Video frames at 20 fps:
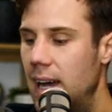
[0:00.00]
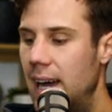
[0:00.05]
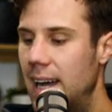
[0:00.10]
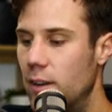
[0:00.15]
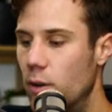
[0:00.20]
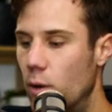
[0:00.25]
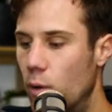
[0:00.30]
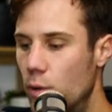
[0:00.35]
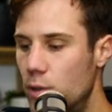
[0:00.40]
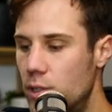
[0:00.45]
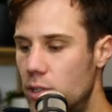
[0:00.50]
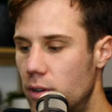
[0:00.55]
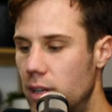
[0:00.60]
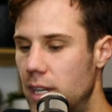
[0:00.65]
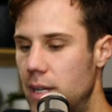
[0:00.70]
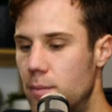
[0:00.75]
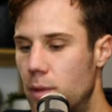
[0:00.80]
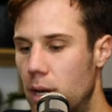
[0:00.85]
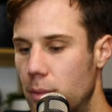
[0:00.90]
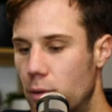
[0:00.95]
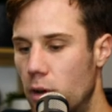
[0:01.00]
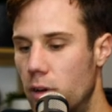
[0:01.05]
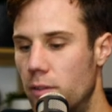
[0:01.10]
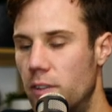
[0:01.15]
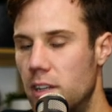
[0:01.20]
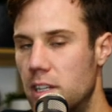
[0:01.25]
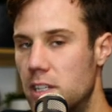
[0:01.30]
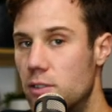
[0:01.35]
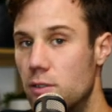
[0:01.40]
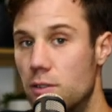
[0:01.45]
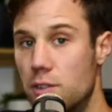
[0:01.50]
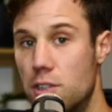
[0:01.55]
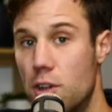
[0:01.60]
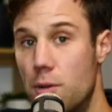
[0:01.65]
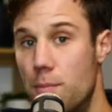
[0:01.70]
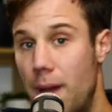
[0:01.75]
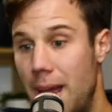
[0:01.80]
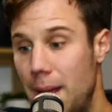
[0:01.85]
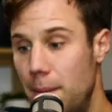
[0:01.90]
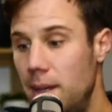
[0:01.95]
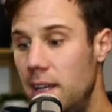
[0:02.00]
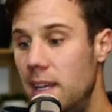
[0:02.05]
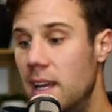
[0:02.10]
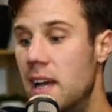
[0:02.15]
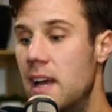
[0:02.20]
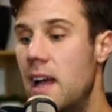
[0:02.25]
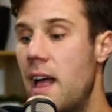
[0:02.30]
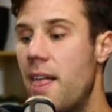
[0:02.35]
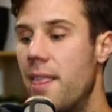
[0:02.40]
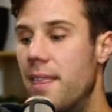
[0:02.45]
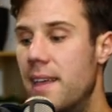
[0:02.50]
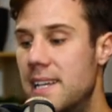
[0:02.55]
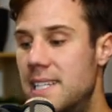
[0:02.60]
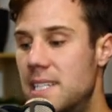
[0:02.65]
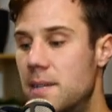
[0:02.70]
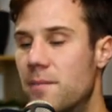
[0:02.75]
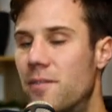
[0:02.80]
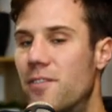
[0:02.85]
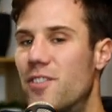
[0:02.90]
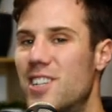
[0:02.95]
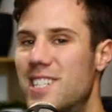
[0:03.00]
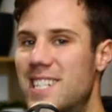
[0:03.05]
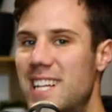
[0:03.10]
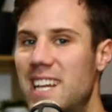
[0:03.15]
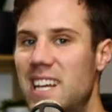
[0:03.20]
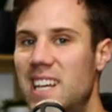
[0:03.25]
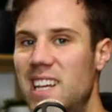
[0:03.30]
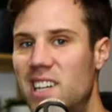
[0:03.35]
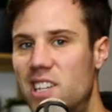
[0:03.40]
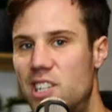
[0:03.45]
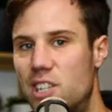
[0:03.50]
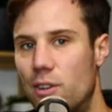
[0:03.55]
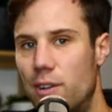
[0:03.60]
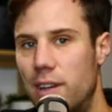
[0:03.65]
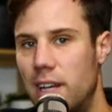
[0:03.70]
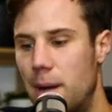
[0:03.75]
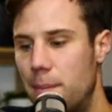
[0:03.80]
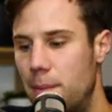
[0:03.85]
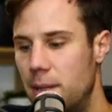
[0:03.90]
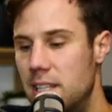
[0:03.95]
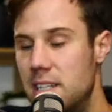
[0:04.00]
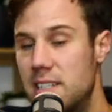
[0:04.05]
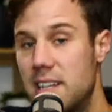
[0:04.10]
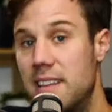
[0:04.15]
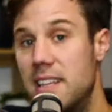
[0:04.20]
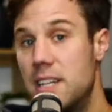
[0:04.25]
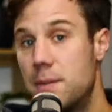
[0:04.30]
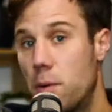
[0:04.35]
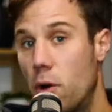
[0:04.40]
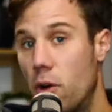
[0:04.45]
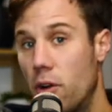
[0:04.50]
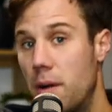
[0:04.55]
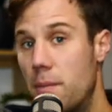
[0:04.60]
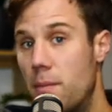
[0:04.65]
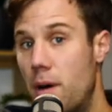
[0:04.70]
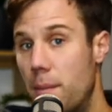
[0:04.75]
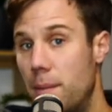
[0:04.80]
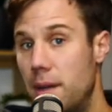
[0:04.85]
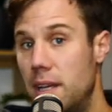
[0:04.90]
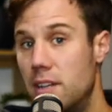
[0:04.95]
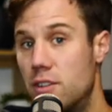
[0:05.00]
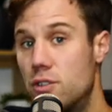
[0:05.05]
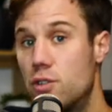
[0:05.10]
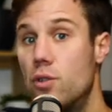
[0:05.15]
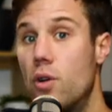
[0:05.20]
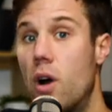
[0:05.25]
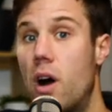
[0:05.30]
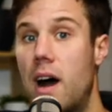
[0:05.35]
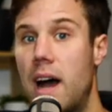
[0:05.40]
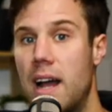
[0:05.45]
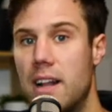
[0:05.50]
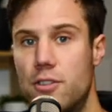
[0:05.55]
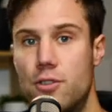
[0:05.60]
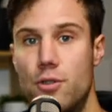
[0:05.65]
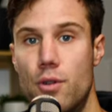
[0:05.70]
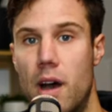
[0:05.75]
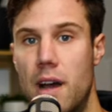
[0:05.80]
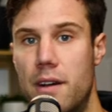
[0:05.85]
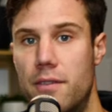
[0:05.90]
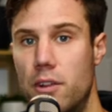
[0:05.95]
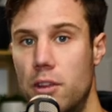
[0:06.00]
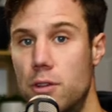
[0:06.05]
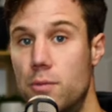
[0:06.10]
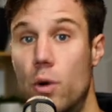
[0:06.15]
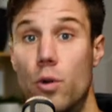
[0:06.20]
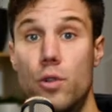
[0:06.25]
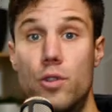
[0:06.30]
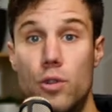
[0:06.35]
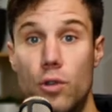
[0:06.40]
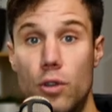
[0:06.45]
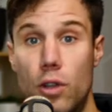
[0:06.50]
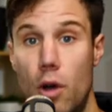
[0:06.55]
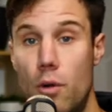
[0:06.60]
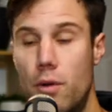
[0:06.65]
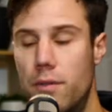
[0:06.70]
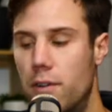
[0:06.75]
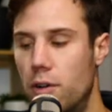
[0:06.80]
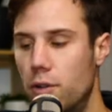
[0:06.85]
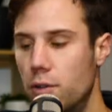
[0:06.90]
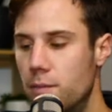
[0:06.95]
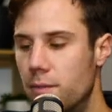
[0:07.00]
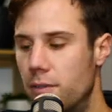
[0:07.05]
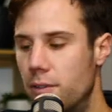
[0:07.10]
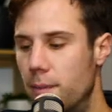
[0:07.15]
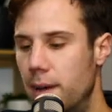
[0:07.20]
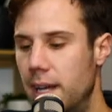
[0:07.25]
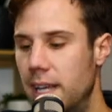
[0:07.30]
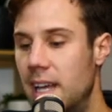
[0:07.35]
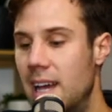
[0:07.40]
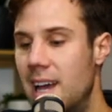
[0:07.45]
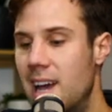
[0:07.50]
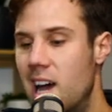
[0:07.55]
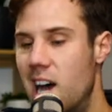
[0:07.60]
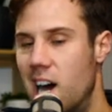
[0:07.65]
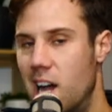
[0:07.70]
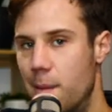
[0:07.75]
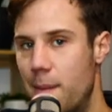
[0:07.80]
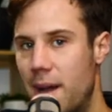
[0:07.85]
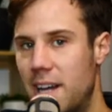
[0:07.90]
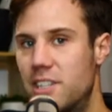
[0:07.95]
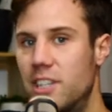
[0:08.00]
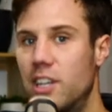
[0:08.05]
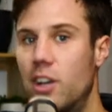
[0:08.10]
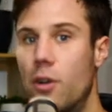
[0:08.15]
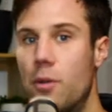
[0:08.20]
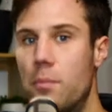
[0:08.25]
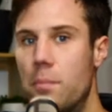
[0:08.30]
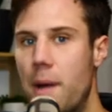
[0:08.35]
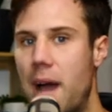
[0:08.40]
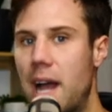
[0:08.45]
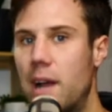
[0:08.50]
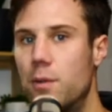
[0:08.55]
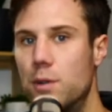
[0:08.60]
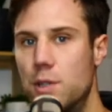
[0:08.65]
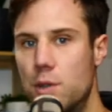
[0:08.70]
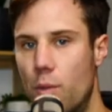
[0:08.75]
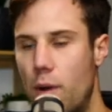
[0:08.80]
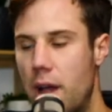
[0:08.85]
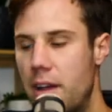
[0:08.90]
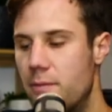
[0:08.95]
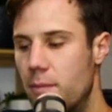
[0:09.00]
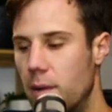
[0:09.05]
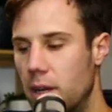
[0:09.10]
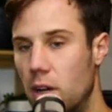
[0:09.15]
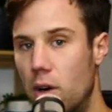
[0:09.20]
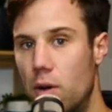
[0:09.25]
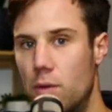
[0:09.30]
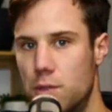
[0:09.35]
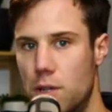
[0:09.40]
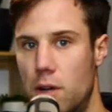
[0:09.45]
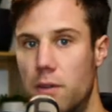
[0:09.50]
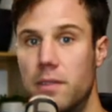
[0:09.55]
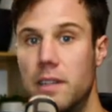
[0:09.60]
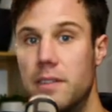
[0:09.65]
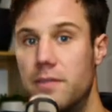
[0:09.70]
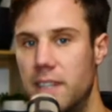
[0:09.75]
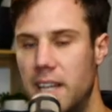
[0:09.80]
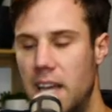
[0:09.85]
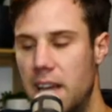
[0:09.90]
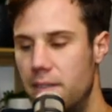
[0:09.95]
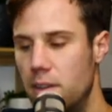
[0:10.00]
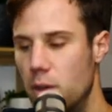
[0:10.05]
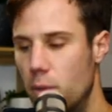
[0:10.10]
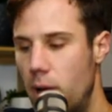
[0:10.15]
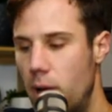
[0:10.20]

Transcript: and also in my profiling score. So maybe there's some fatigue showing up in this, and this program might be too high a volume or too low a volume for me. And I'm actually going backwards away from my goals of lifting heavier